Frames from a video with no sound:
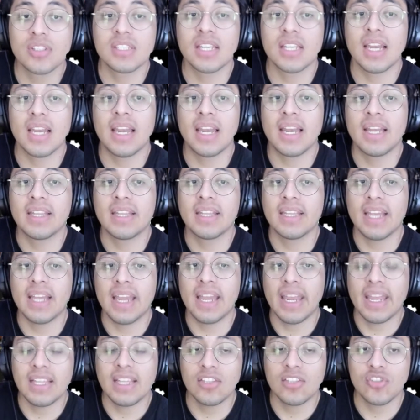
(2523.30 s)
and the
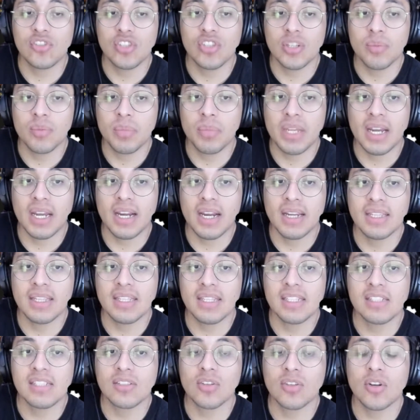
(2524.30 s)
engine behind
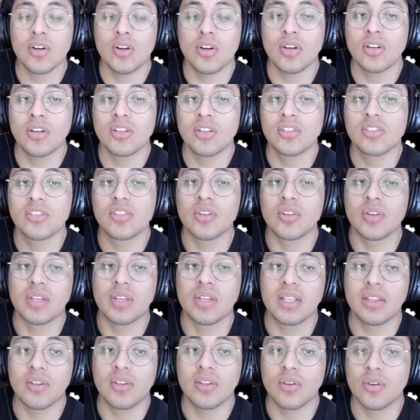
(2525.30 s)
these cards,
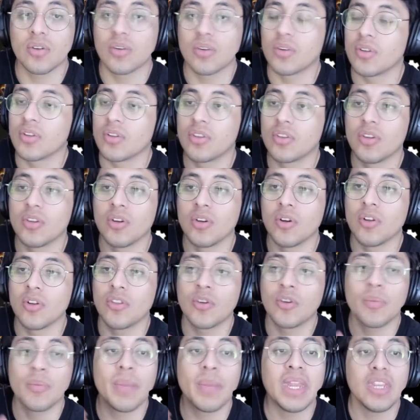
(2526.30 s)
their
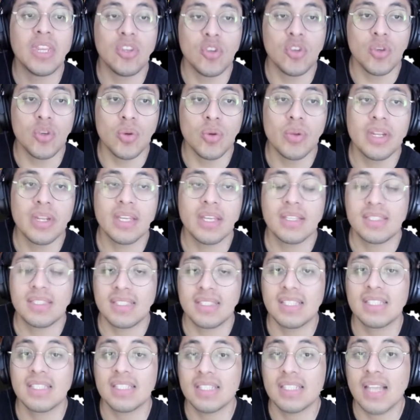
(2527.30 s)
main units.
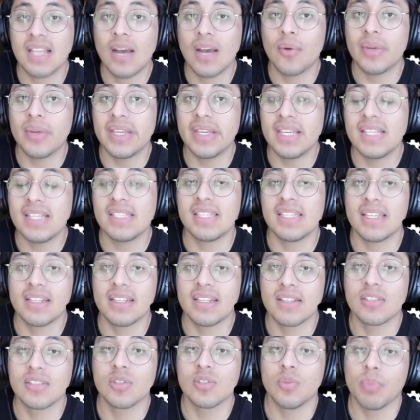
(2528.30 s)
This is how easy it
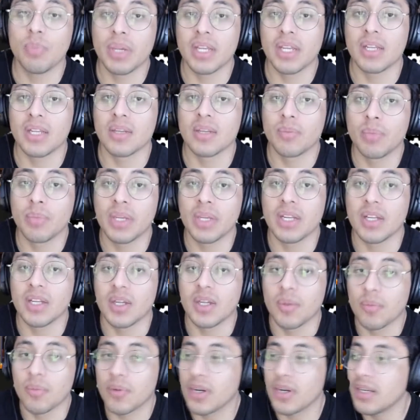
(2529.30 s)
is to pick up,
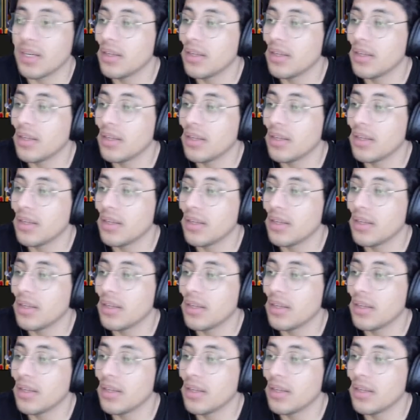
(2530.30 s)
right?